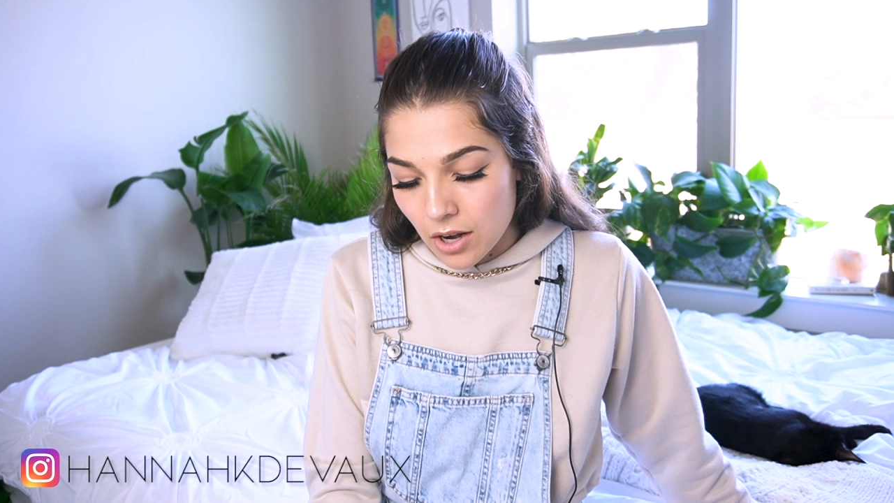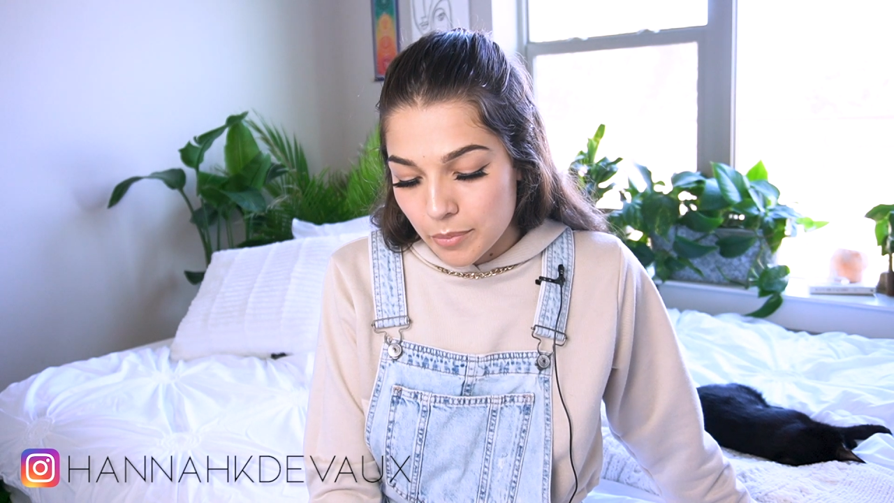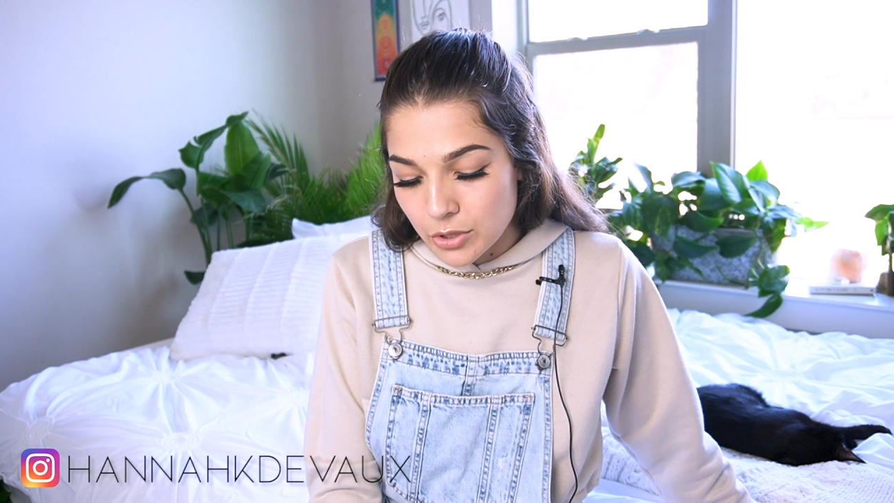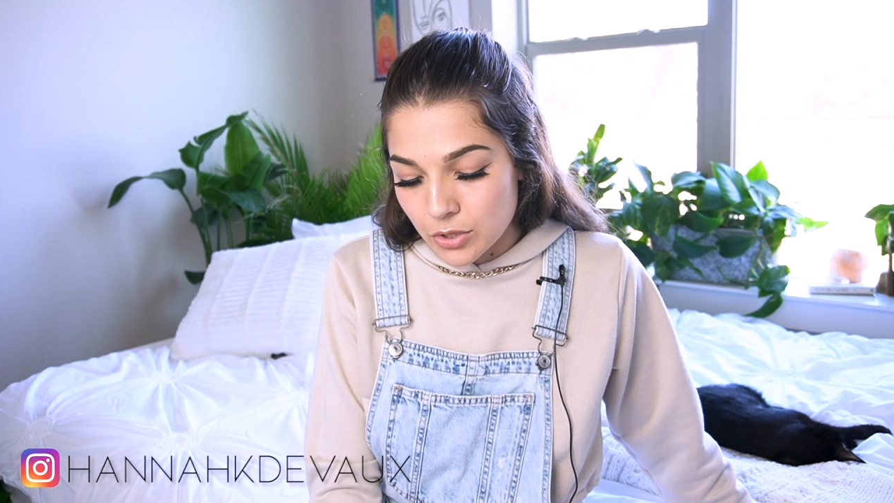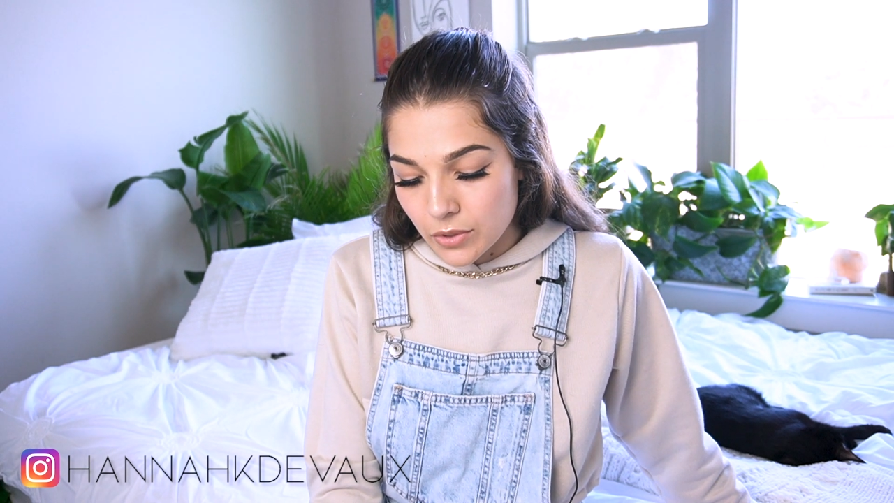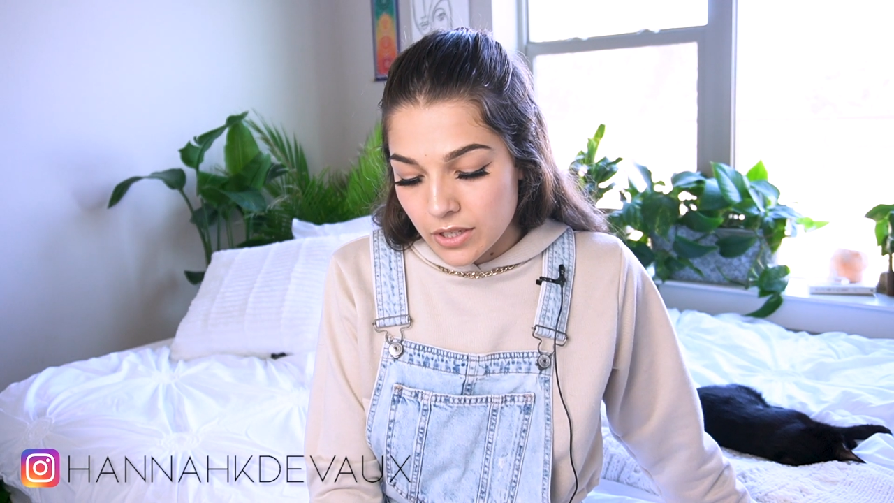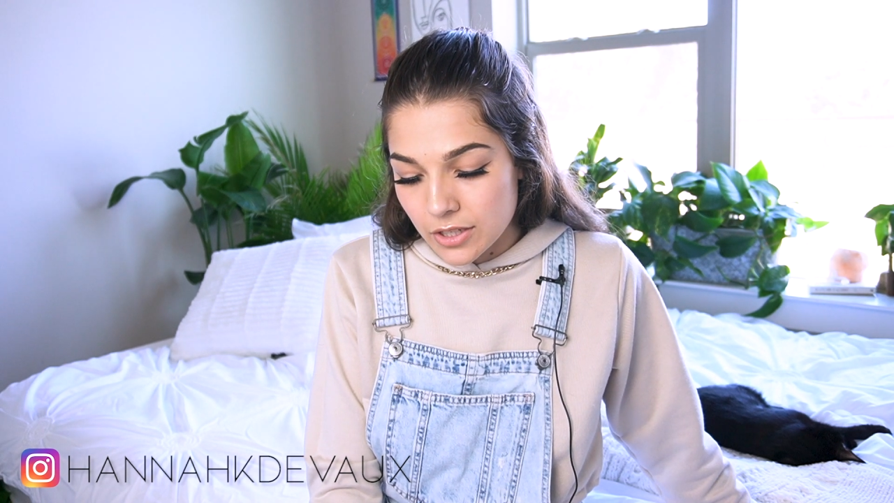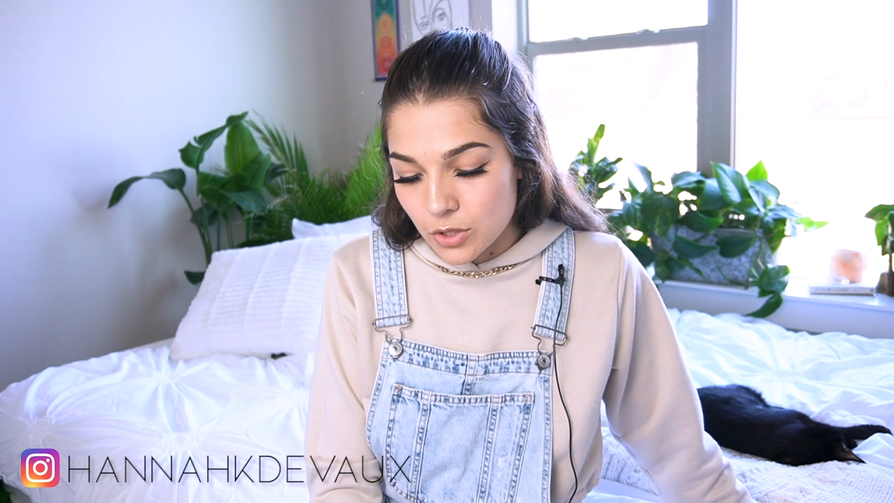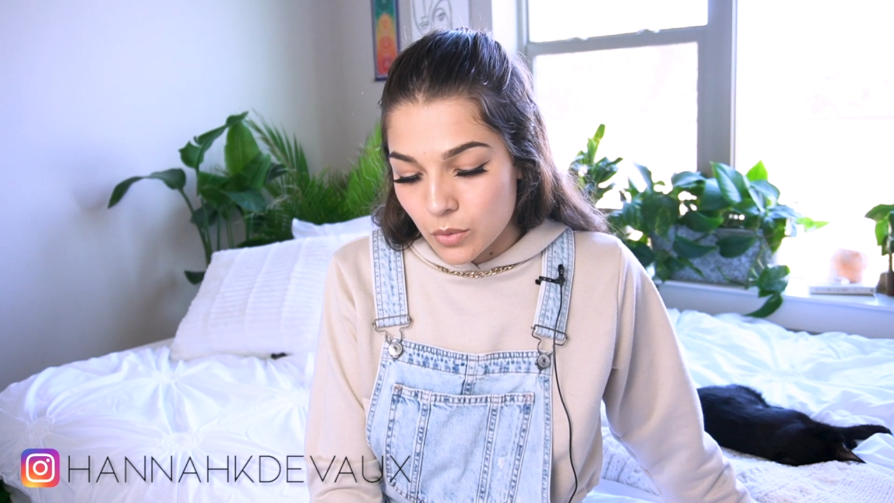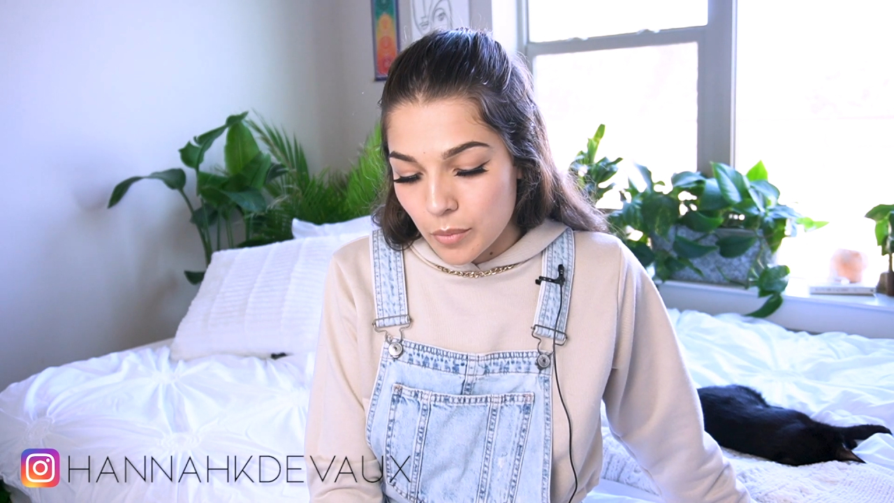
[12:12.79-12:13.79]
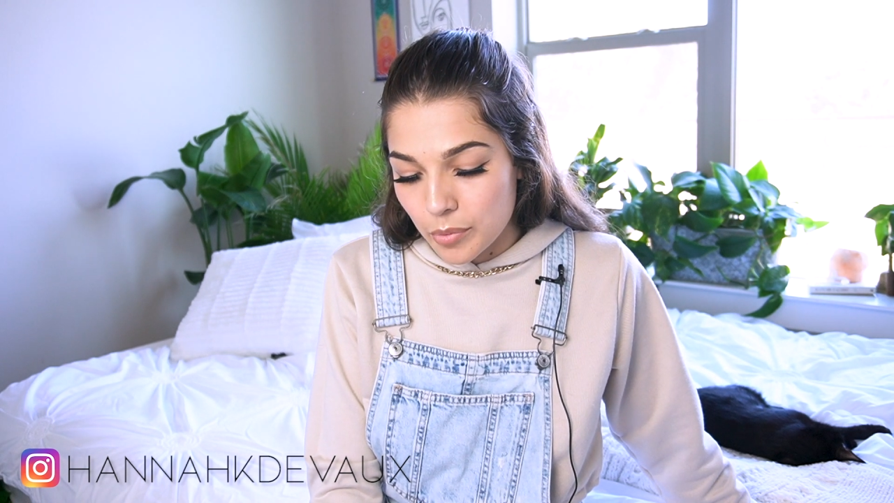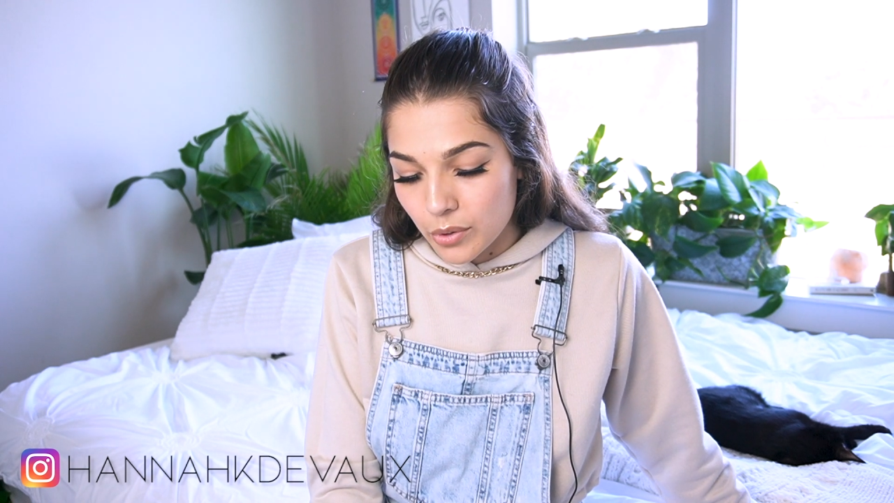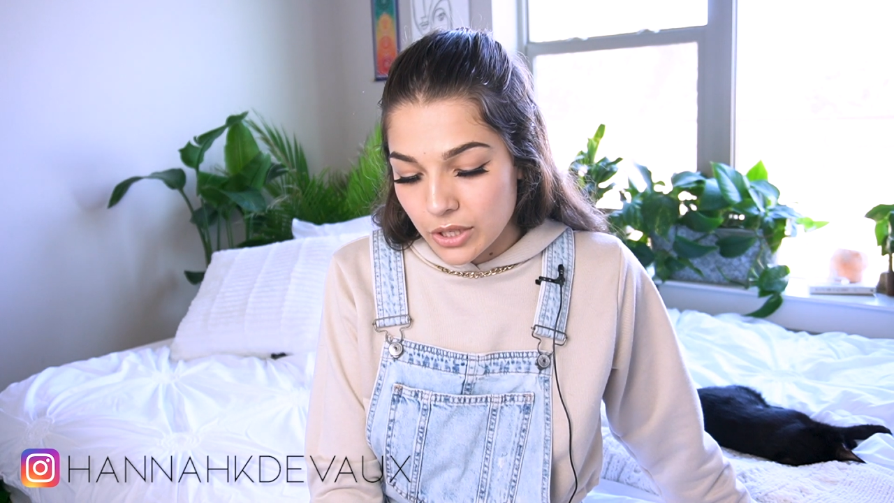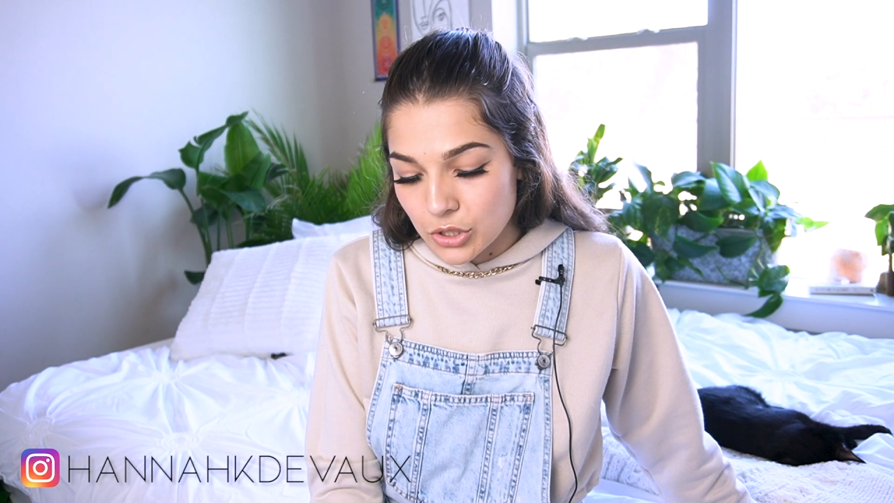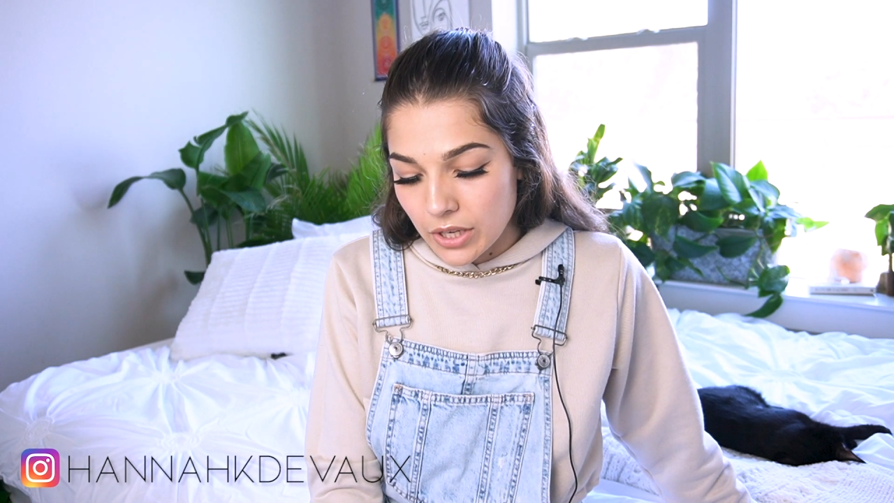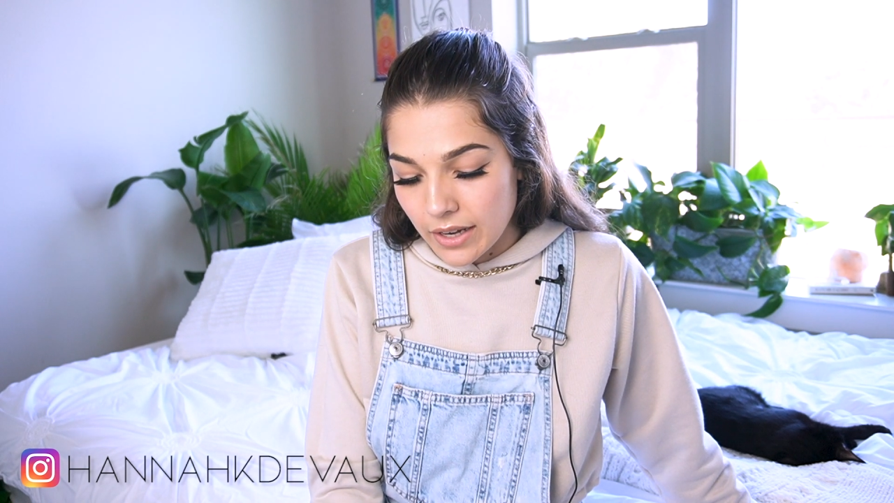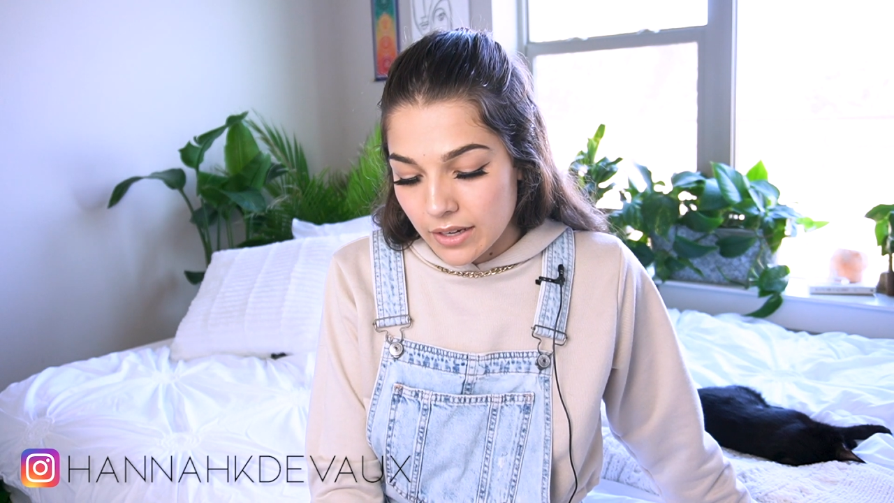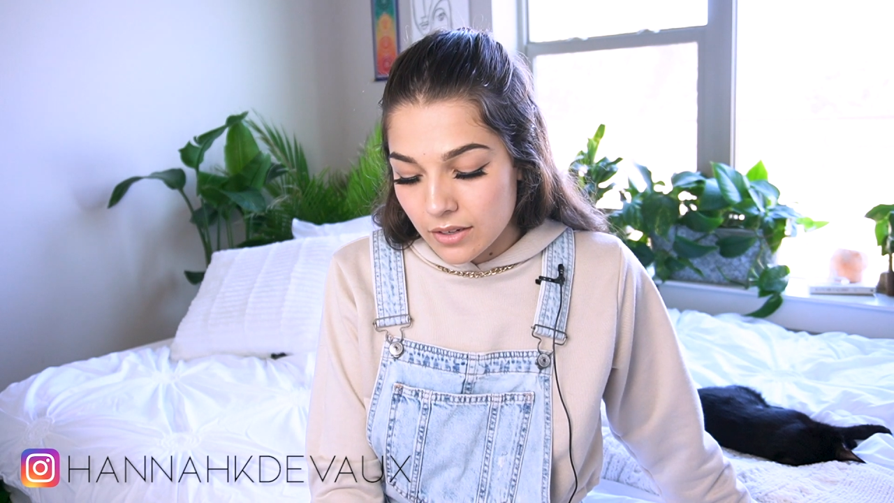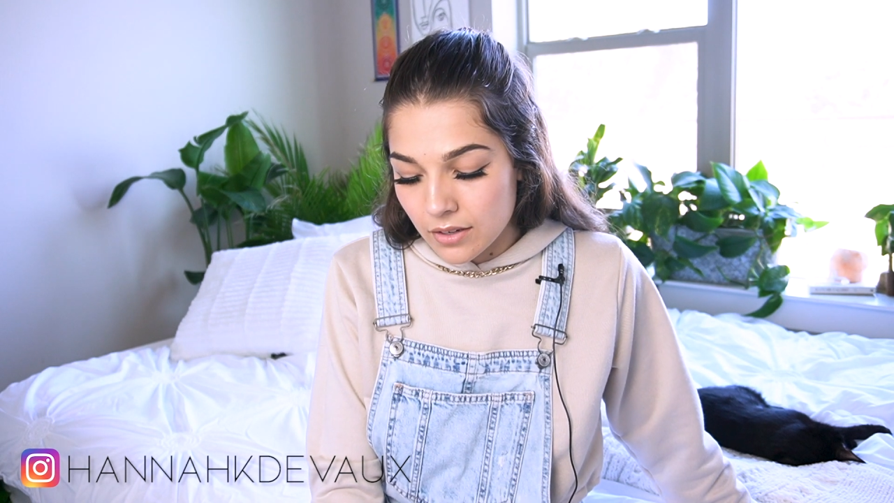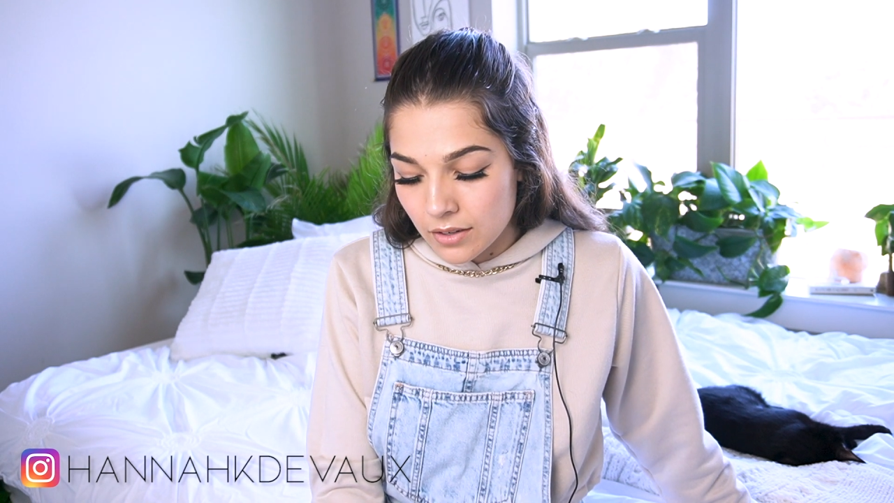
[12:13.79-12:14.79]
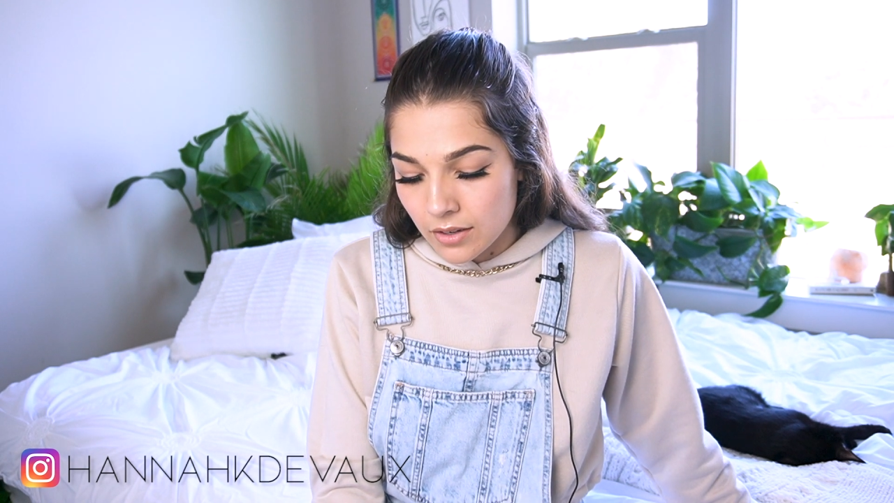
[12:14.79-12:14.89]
opportunity to appreciate it.